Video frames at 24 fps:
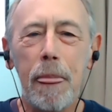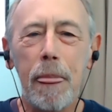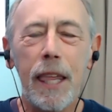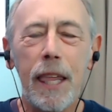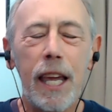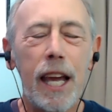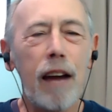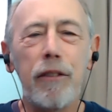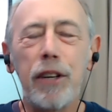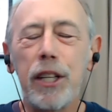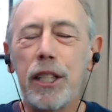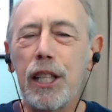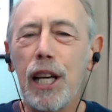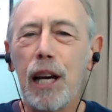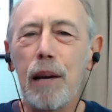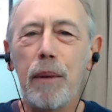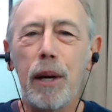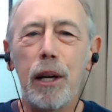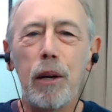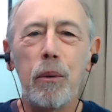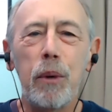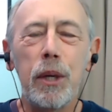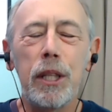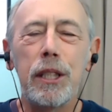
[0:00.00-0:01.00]
Every time
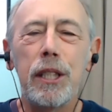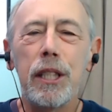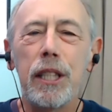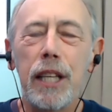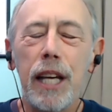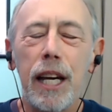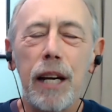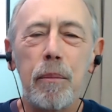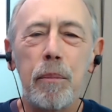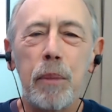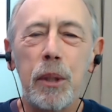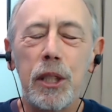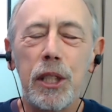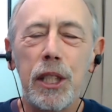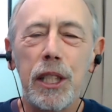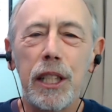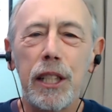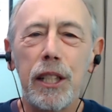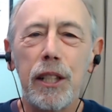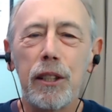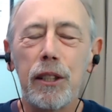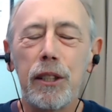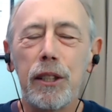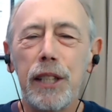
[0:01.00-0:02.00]
I went to that
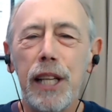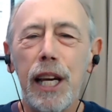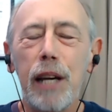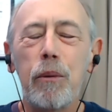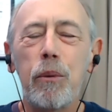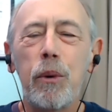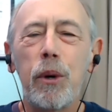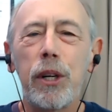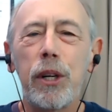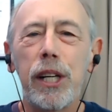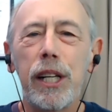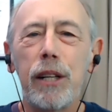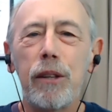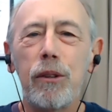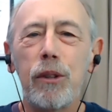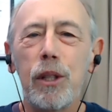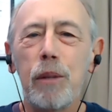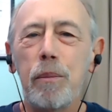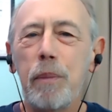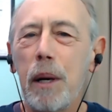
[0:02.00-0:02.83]
particular networking group,